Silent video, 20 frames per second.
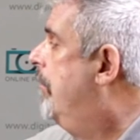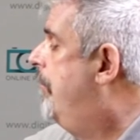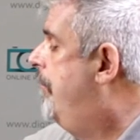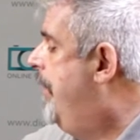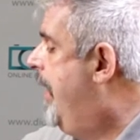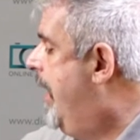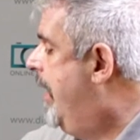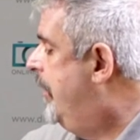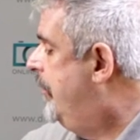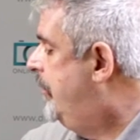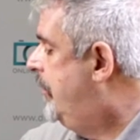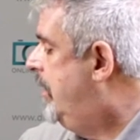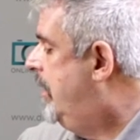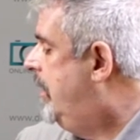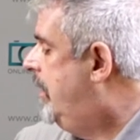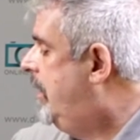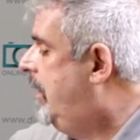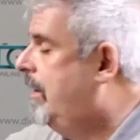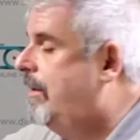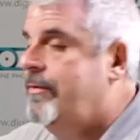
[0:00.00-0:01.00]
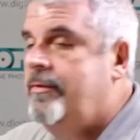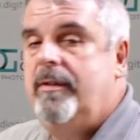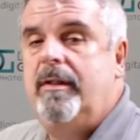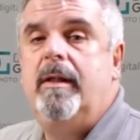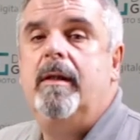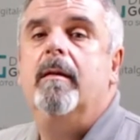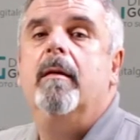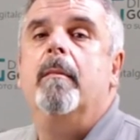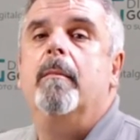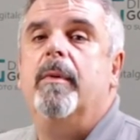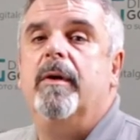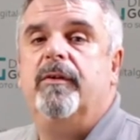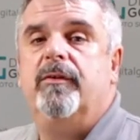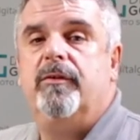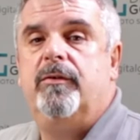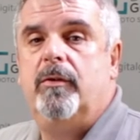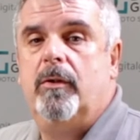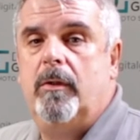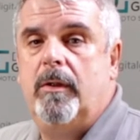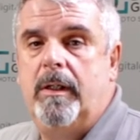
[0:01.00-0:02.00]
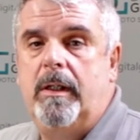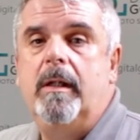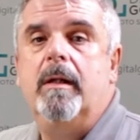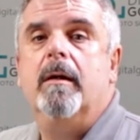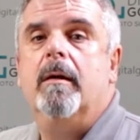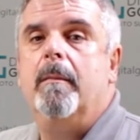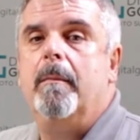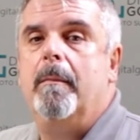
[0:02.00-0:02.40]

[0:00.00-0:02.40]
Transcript: fast, easy, but sturdy